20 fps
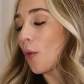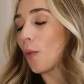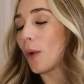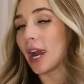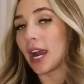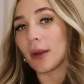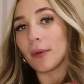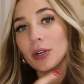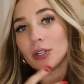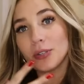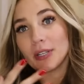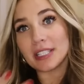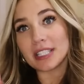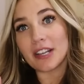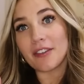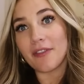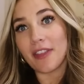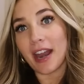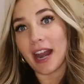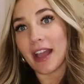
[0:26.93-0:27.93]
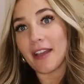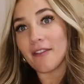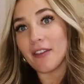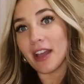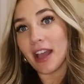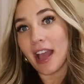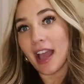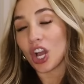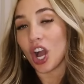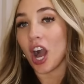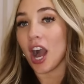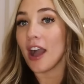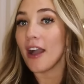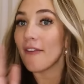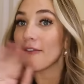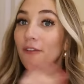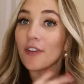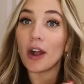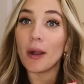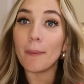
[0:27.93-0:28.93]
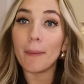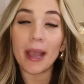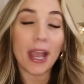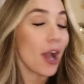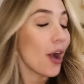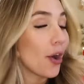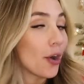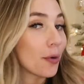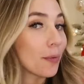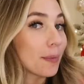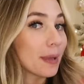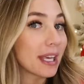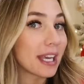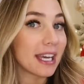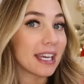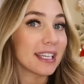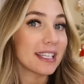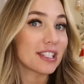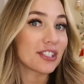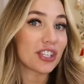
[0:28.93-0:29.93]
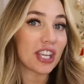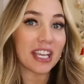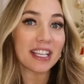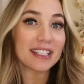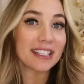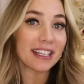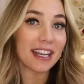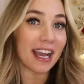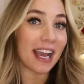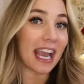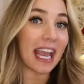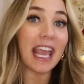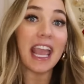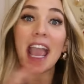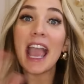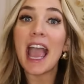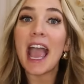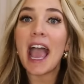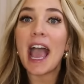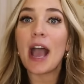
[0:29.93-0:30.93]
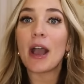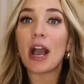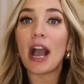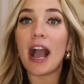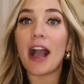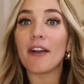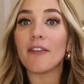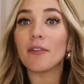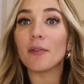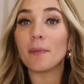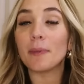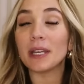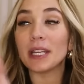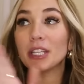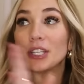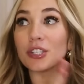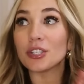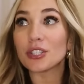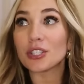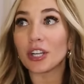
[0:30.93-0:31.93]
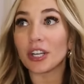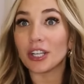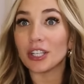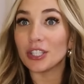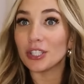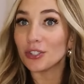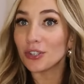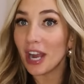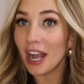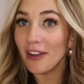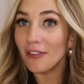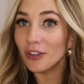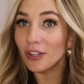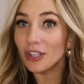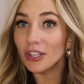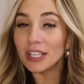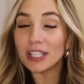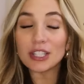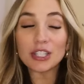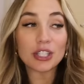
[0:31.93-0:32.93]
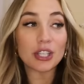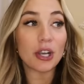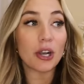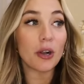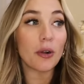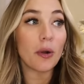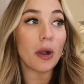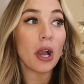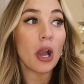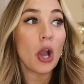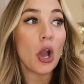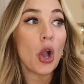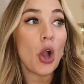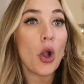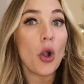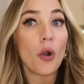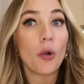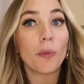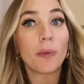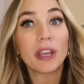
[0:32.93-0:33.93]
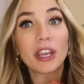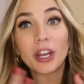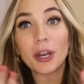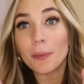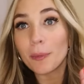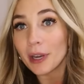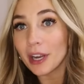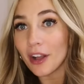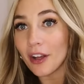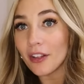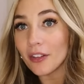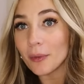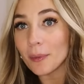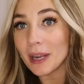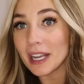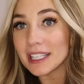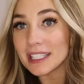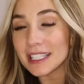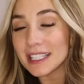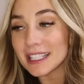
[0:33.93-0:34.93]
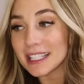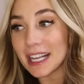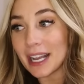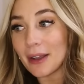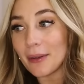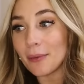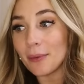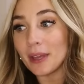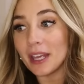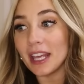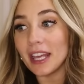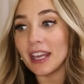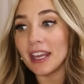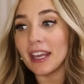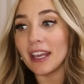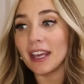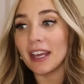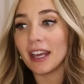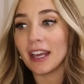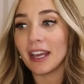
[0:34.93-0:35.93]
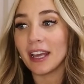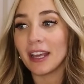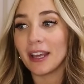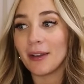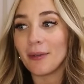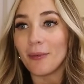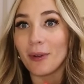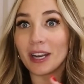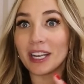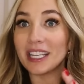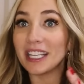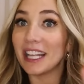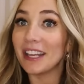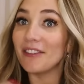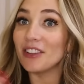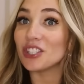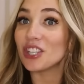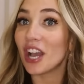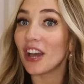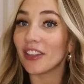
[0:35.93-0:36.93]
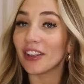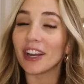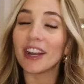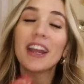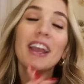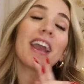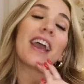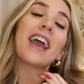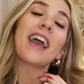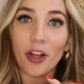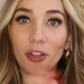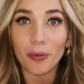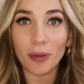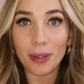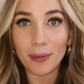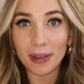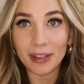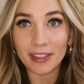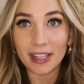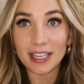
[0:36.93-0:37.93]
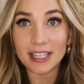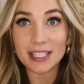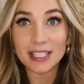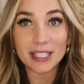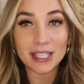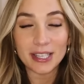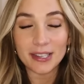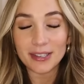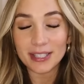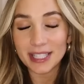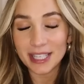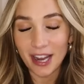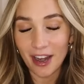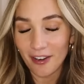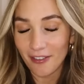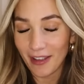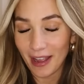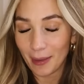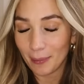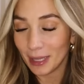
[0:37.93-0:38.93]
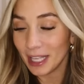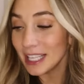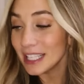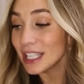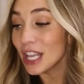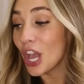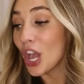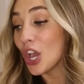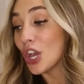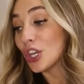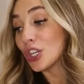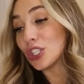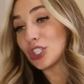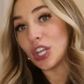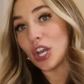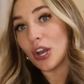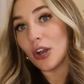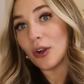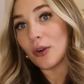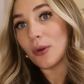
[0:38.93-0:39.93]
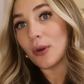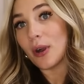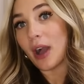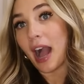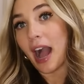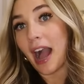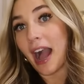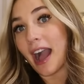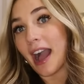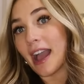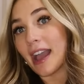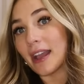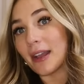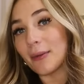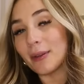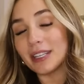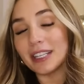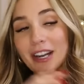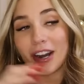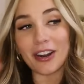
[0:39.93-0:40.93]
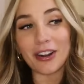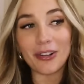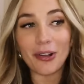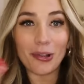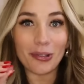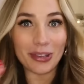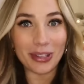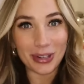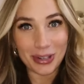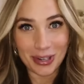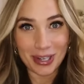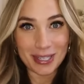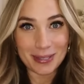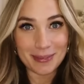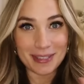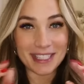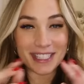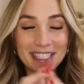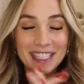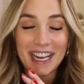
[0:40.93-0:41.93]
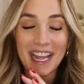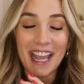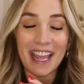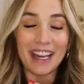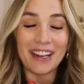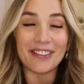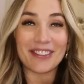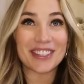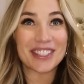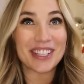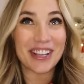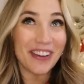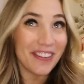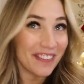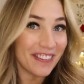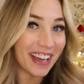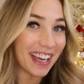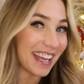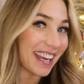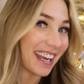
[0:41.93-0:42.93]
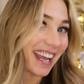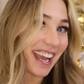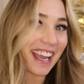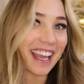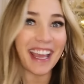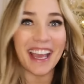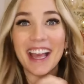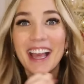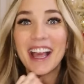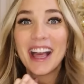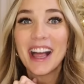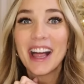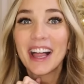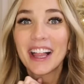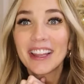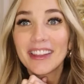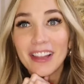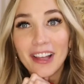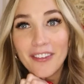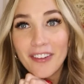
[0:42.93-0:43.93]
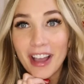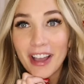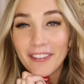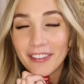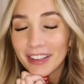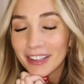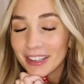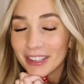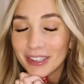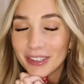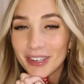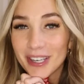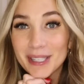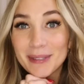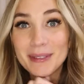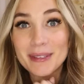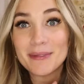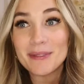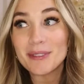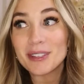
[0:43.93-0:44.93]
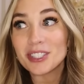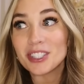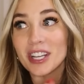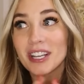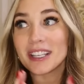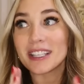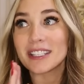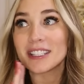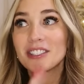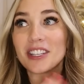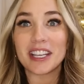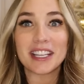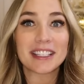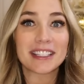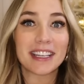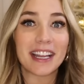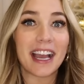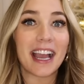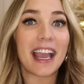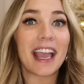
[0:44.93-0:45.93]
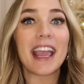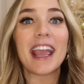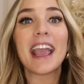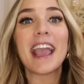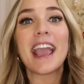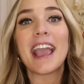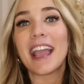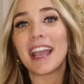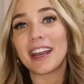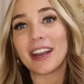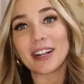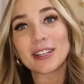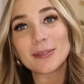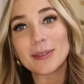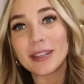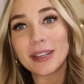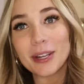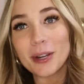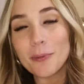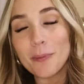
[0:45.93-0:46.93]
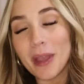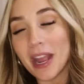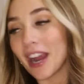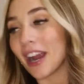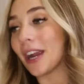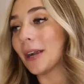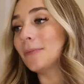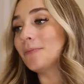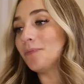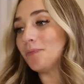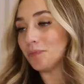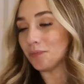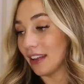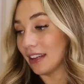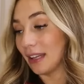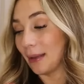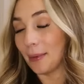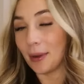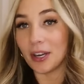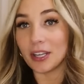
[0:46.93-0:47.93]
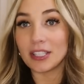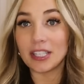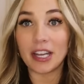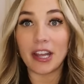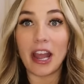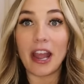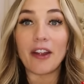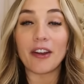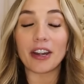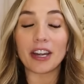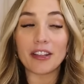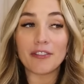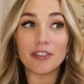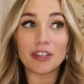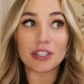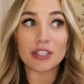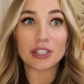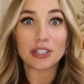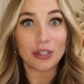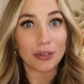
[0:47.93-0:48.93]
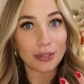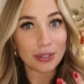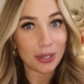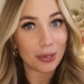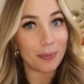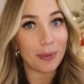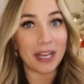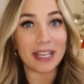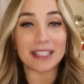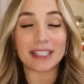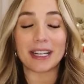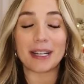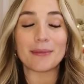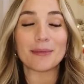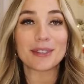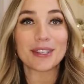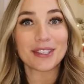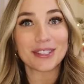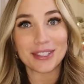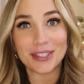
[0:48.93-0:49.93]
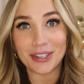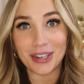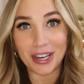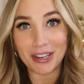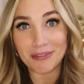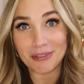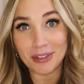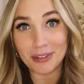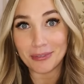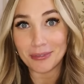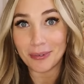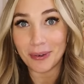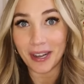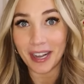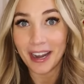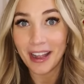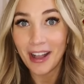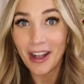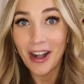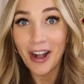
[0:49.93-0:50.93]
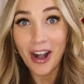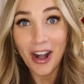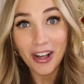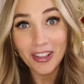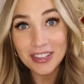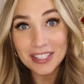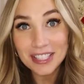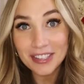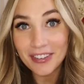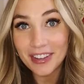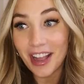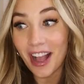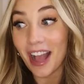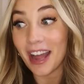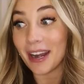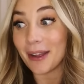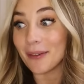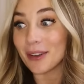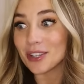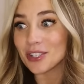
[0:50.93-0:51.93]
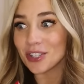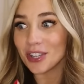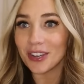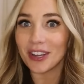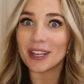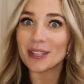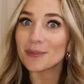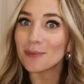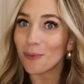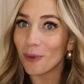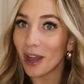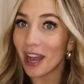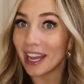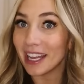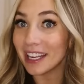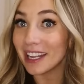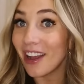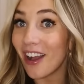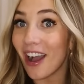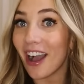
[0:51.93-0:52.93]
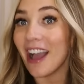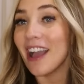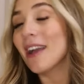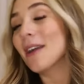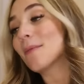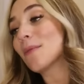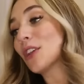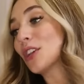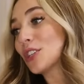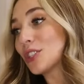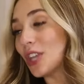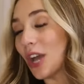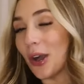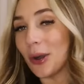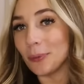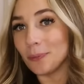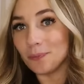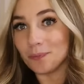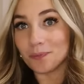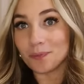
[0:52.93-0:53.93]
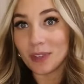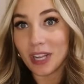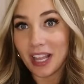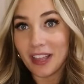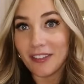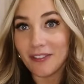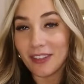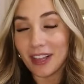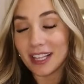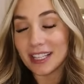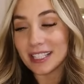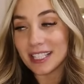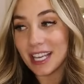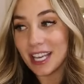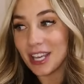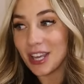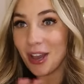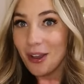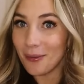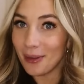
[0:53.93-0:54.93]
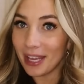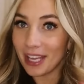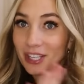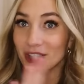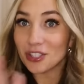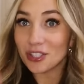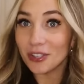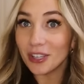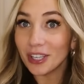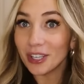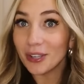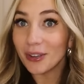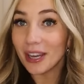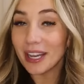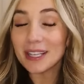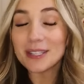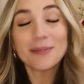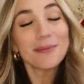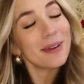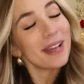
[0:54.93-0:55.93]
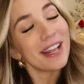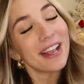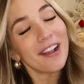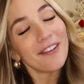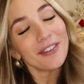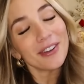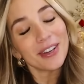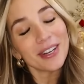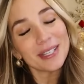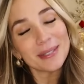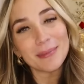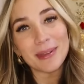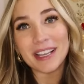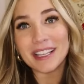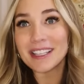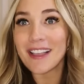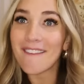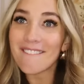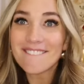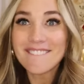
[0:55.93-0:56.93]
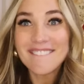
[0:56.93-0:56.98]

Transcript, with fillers: where we're doing stuff that I've got from my home because Chase and I have been started to travel, and so we couldn't bring all the presents that we wanted to give each other all the way with us to see our families. So I we did our own little Christmas today and it was so fun. I love having a little Christmas with just Chase and I and our sweet little bear. Let me tell you, I already feel so, so blessed and I'm so, so grateful for all the stuff I got, and I wanna show you guys what I got. So let's get going and showing you guys what I got for Christmas.